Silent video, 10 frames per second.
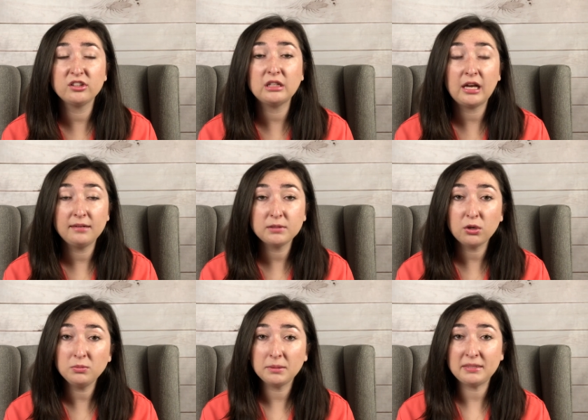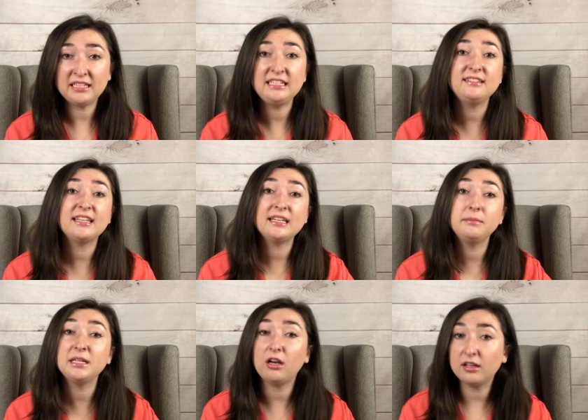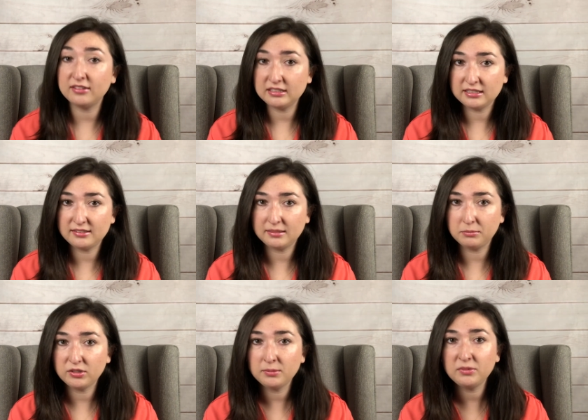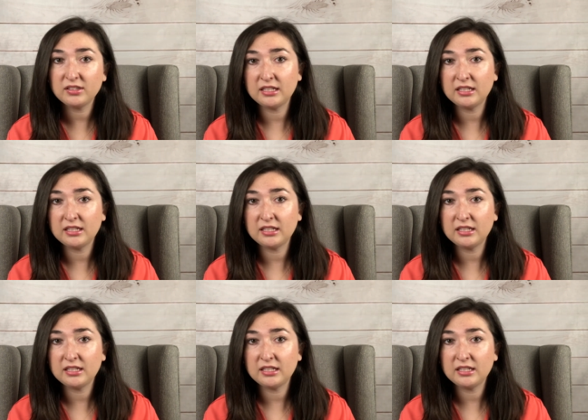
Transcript: a lot of comorbidities that can be causing these symptoms,